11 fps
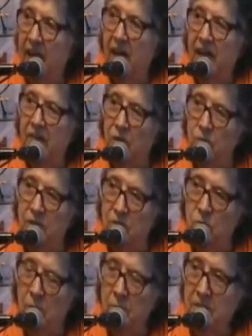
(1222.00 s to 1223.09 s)
And there was a
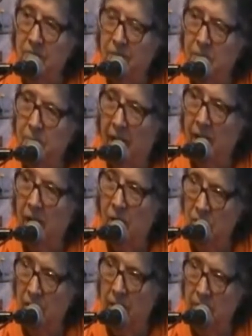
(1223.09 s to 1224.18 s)
woman from
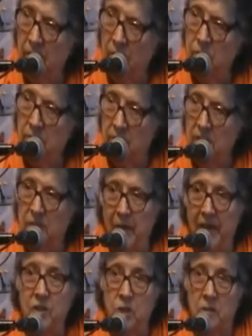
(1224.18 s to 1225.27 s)
Miami that was a
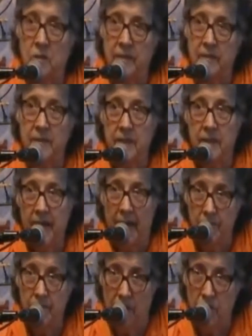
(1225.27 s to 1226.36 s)
specialist in
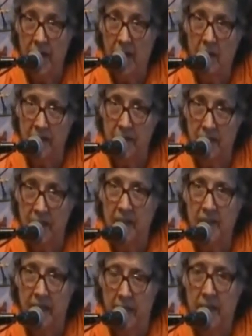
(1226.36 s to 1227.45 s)
that modality.
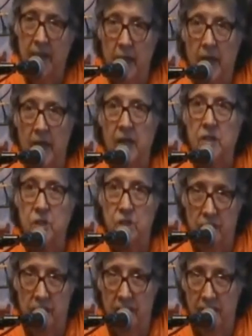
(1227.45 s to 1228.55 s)
And
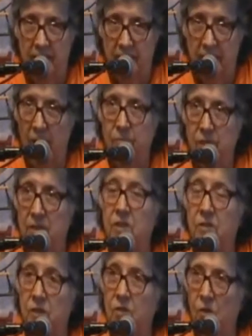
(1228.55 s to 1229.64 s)
she got me to
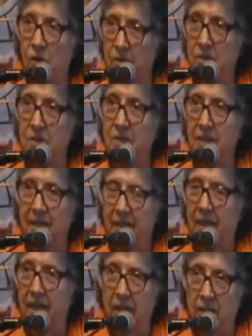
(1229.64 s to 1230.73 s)
the corner
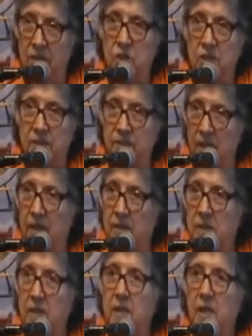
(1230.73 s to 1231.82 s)
and she
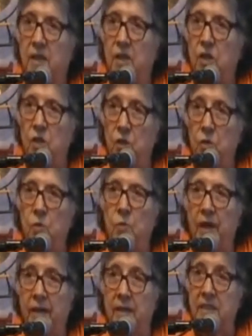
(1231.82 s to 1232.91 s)
said, You
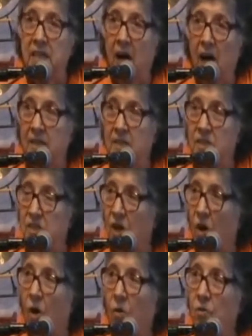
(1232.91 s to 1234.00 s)
enticed
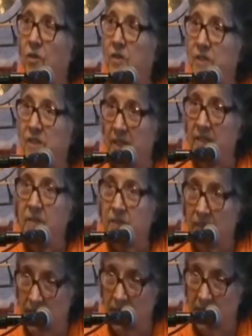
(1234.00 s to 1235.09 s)
all the
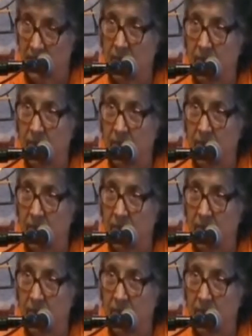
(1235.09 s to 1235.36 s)
senses.